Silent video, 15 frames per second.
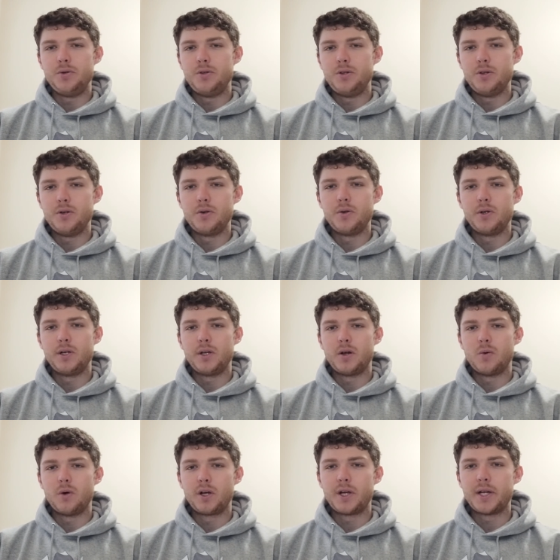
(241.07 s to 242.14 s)
do?
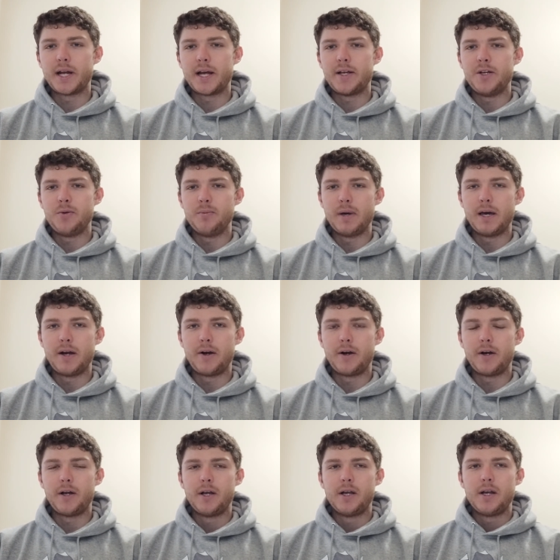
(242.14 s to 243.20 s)
What could I do
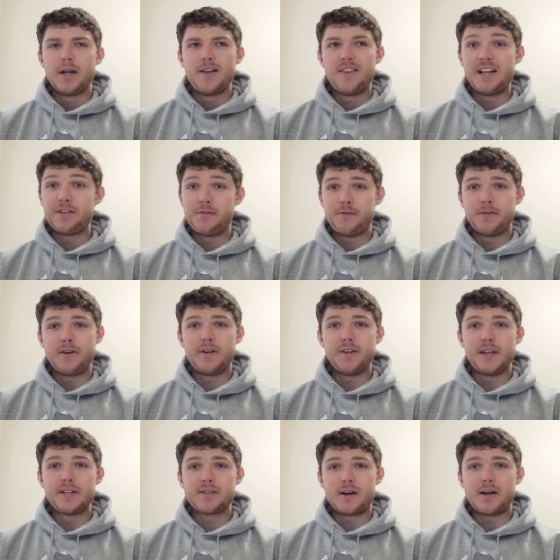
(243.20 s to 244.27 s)
better? That's fun.
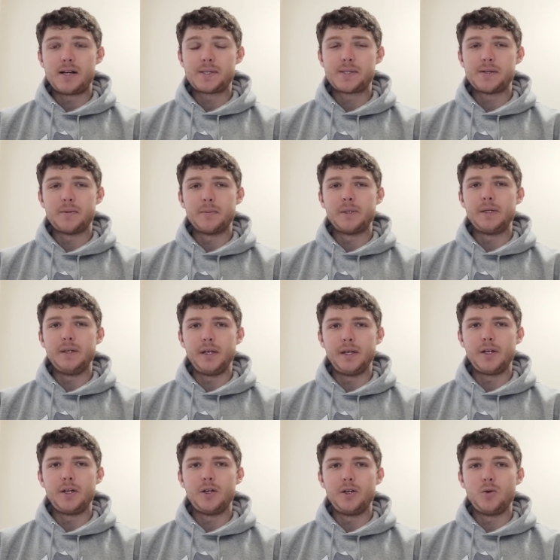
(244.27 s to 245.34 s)
That's awesome.
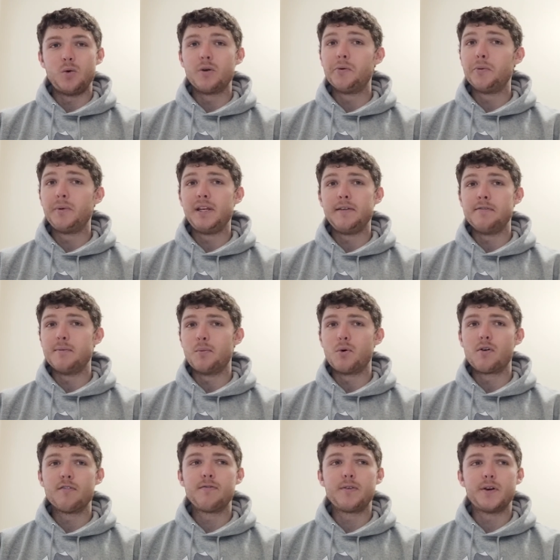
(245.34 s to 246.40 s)
And what will be even
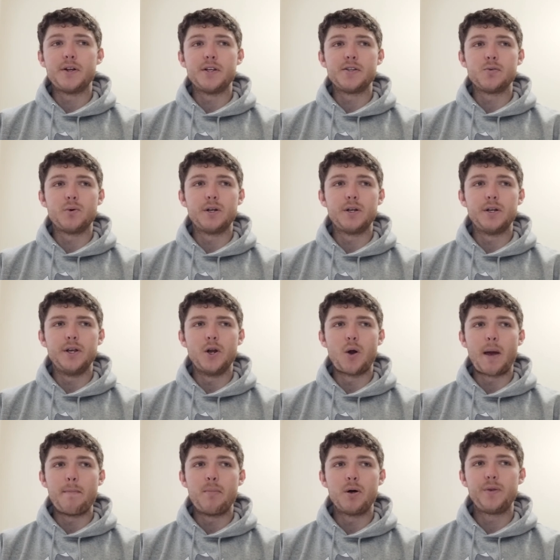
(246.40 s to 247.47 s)
more fun is when,
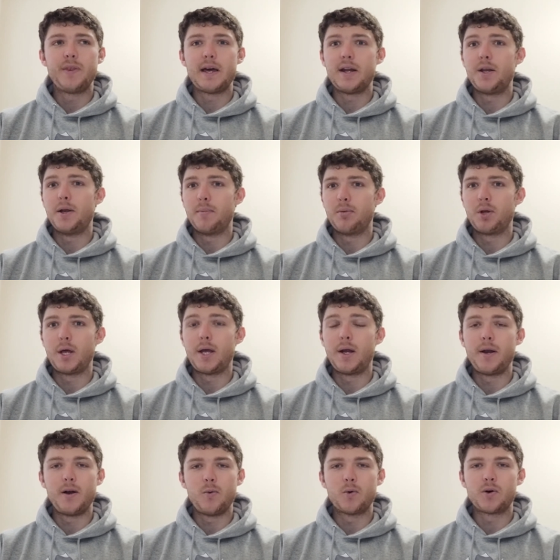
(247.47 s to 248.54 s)
I put that into plan
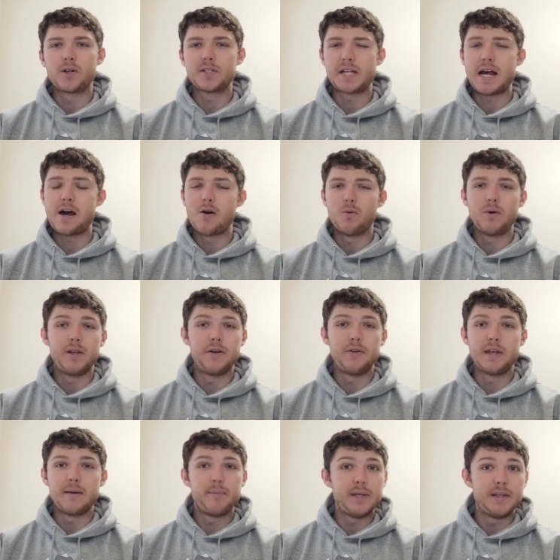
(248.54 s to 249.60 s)
and it works out, whether
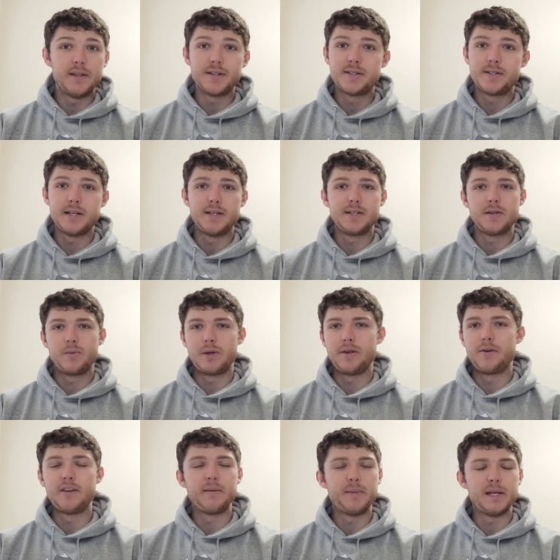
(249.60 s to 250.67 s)
that be this season,
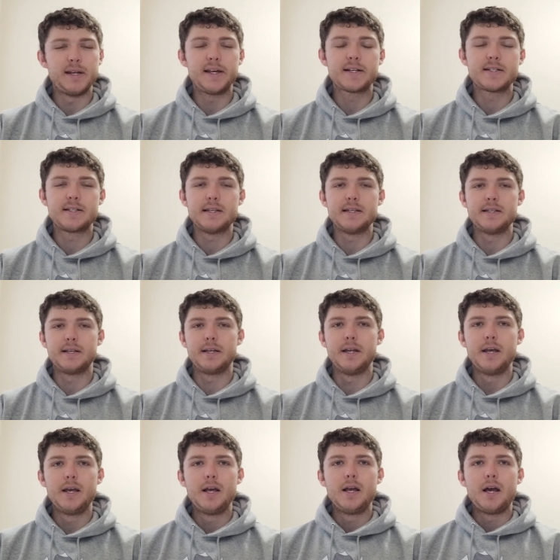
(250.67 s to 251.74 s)
whether that be next season.
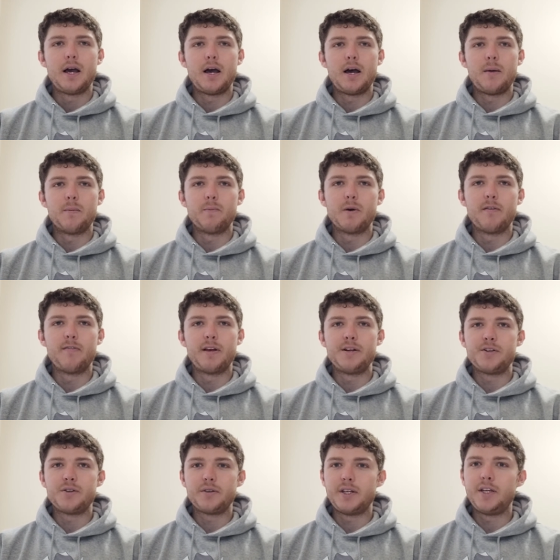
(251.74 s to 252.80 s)

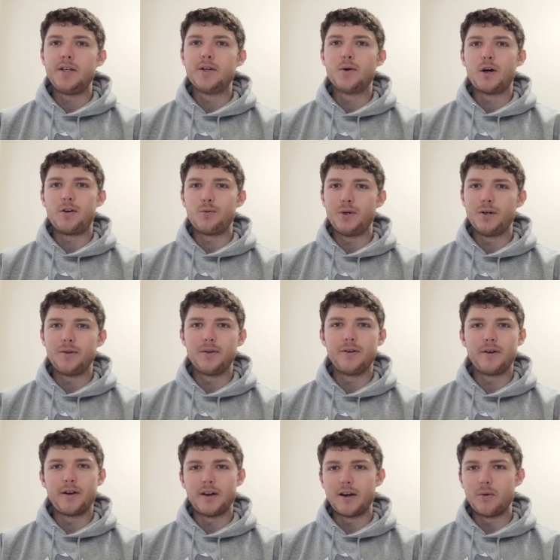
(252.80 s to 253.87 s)
Eventually, I will
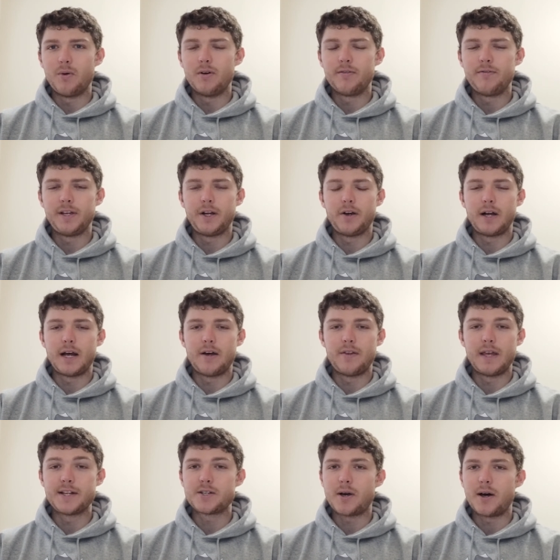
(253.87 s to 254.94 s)
learn and I will figure it out. And
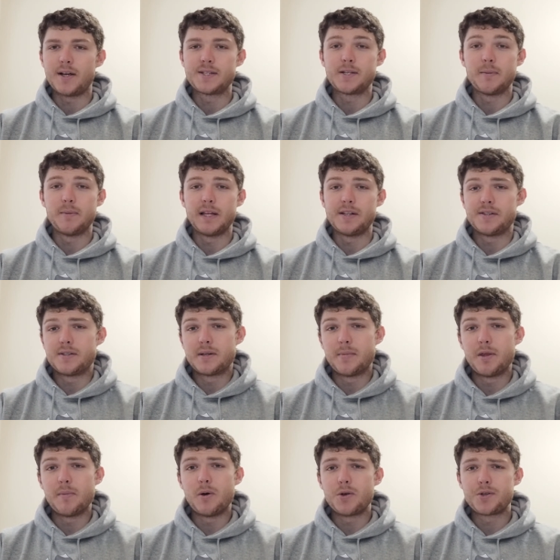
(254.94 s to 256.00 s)
that's awesome. And that's some of
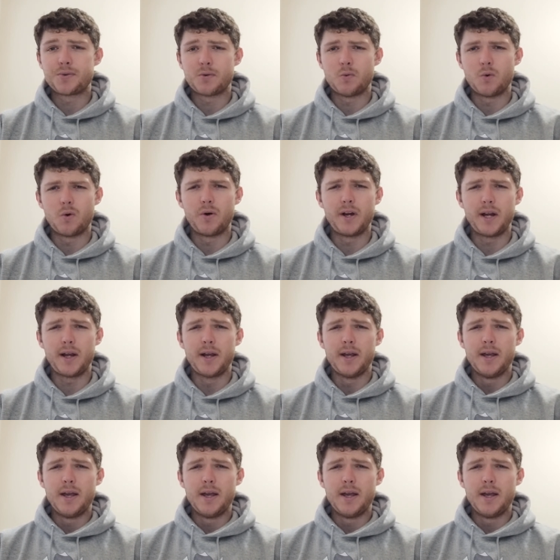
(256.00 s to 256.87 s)
the most rewarding